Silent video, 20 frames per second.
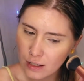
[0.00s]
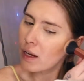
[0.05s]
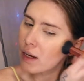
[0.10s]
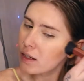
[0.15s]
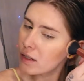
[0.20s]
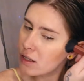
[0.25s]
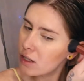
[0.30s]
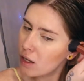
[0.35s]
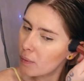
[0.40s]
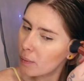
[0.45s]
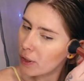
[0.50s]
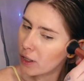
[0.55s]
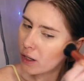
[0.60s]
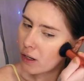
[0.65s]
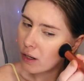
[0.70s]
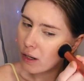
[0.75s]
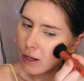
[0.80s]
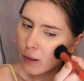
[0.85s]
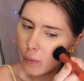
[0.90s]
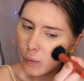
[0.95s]
And so I'm like, all
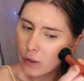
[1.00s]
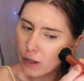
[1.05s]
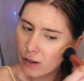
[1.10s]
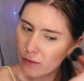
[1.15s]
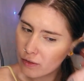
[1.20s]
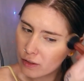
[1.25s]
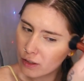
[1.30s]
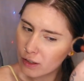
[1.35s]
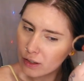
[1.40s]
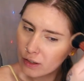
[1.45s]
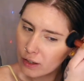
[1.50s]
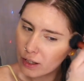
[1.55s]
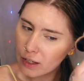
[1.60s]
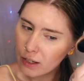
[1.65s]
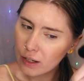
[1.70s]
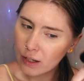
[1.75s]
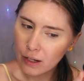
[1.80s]
right, whatever, like,